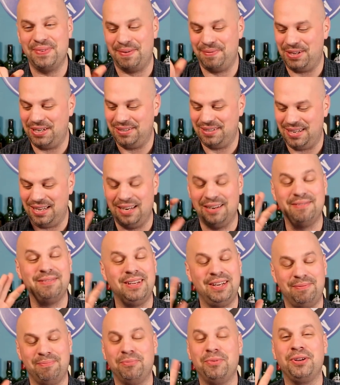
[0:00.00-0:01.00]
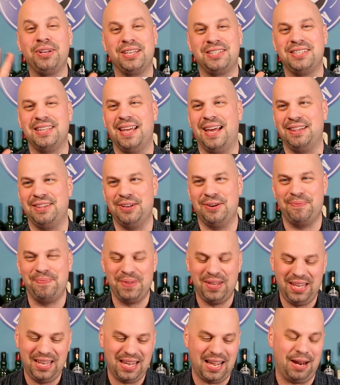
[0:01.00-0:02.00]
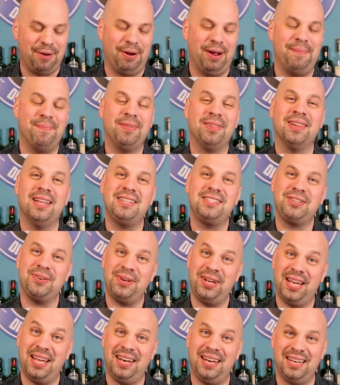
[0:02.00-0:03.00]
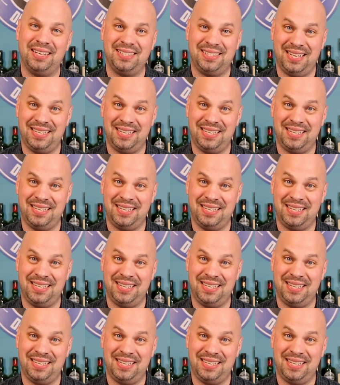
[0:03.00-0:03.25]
I mean, in it, we'll get to that though. Anyway, let's go ahead and